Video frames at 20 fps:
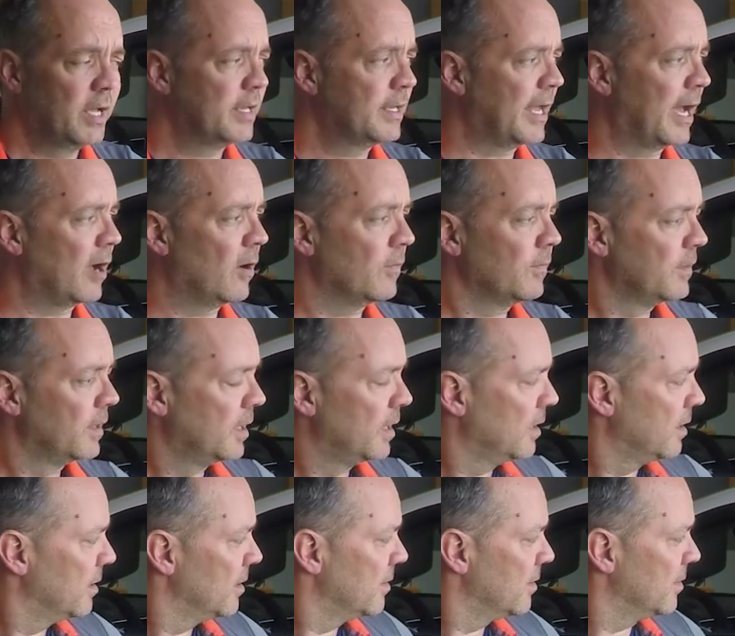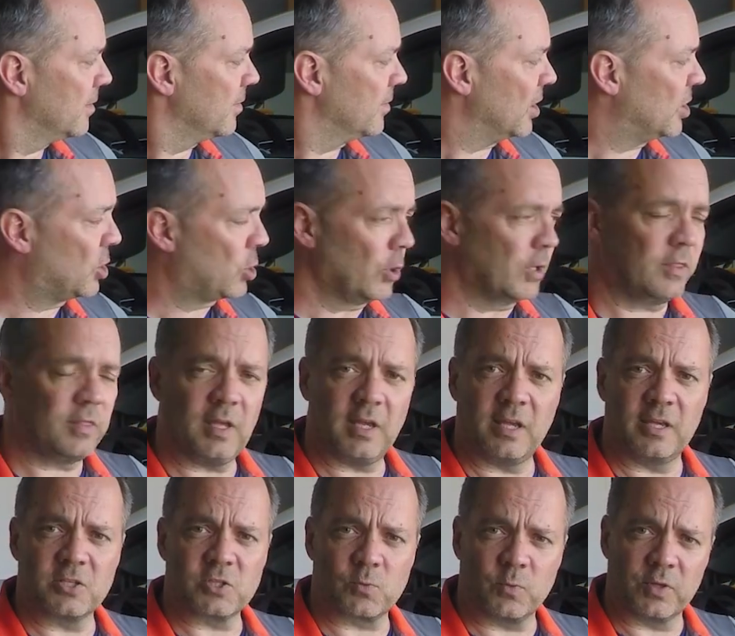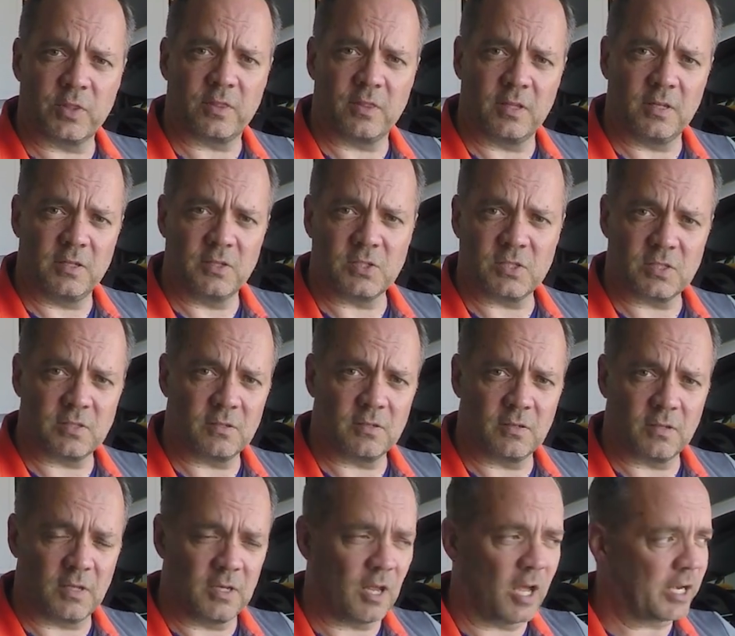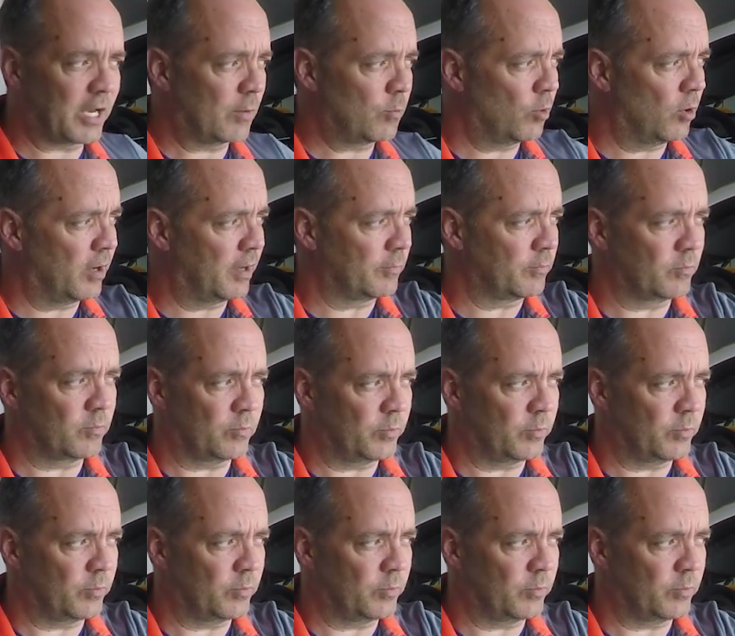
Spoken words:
Now, the good thing is with the 991,